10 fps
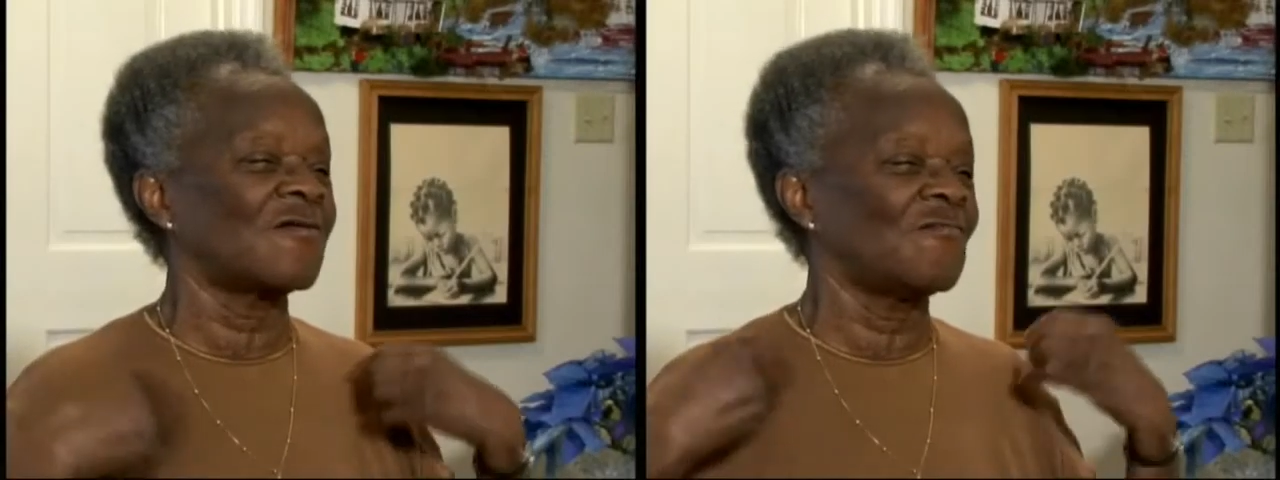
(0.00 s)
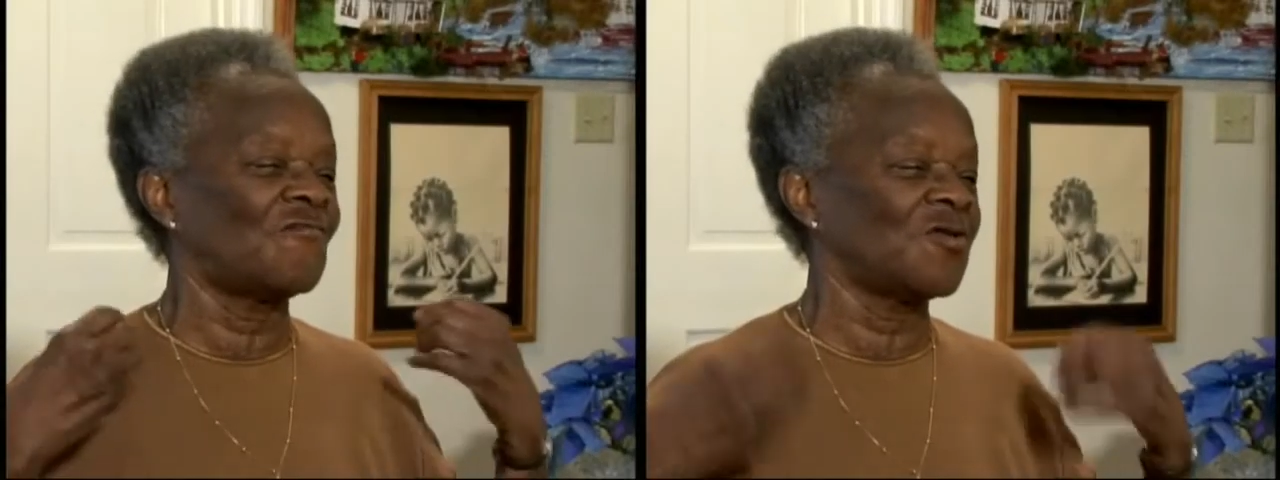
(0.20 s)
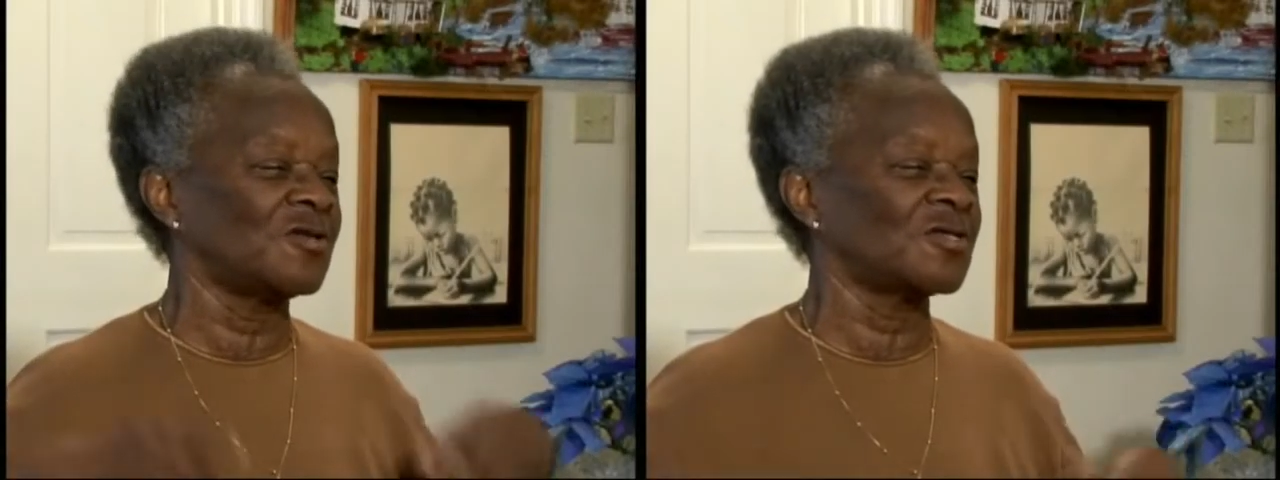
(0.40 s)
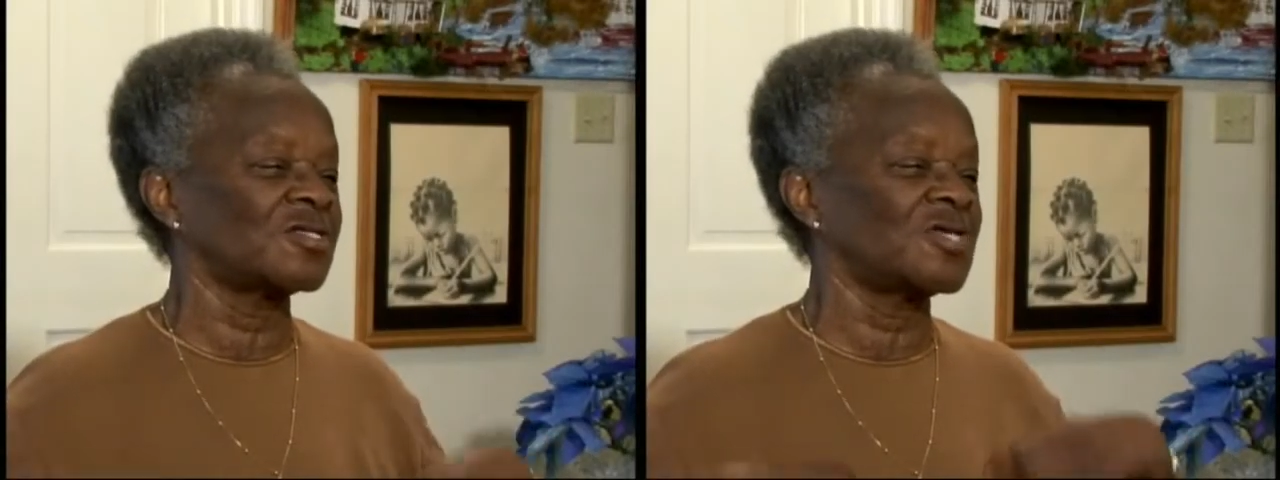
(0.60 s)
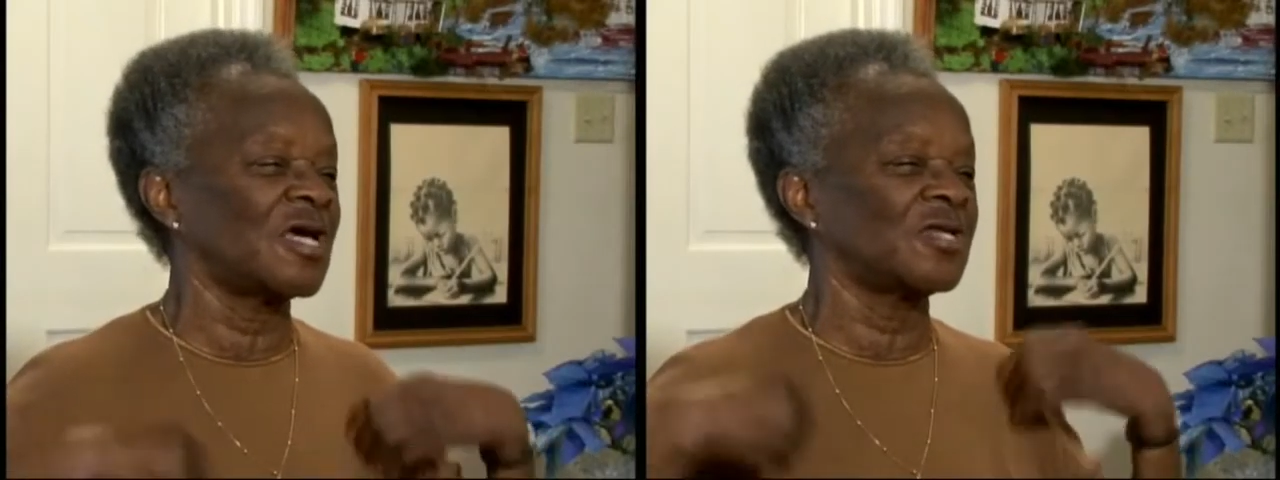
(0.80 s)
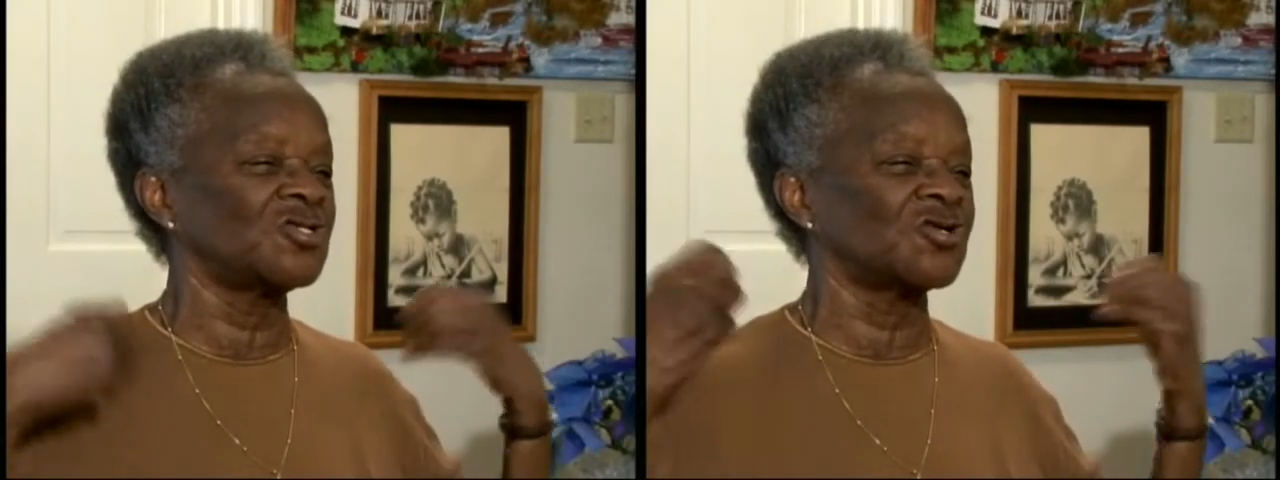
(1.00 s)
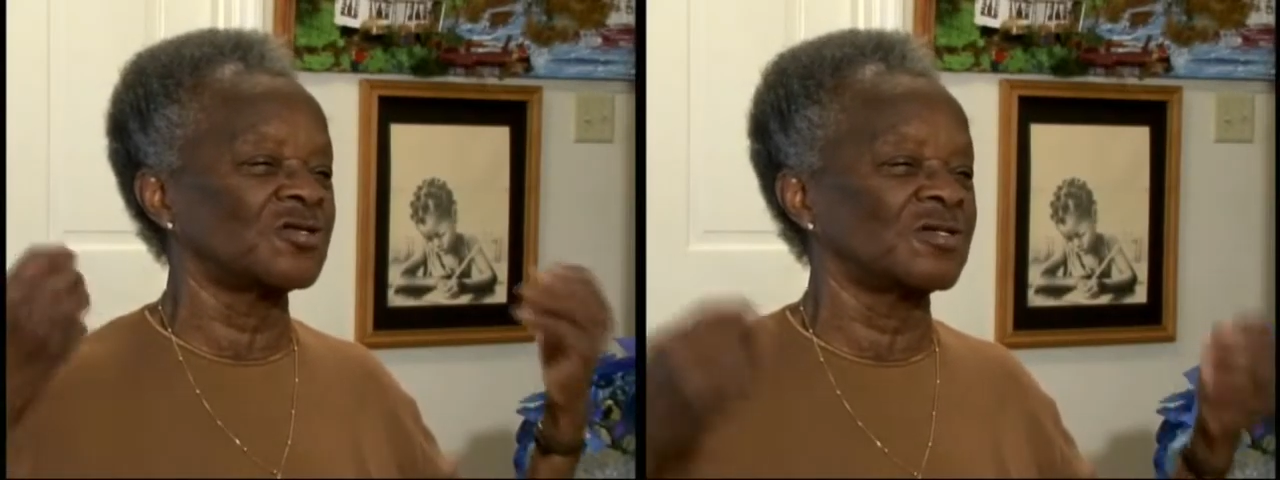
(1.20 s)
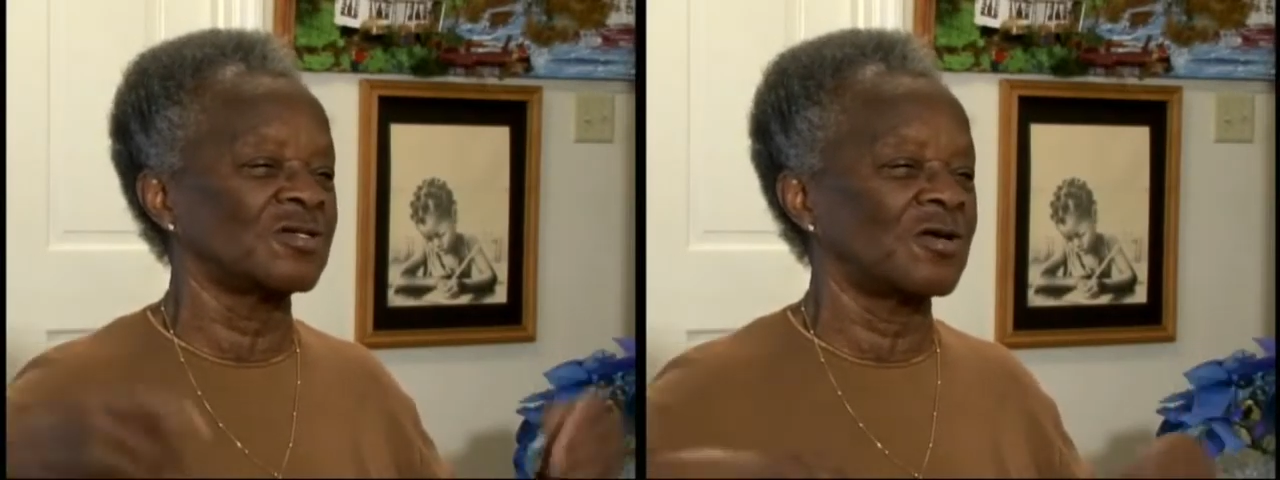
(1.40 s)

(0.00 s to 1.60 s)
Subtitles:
could feel the tension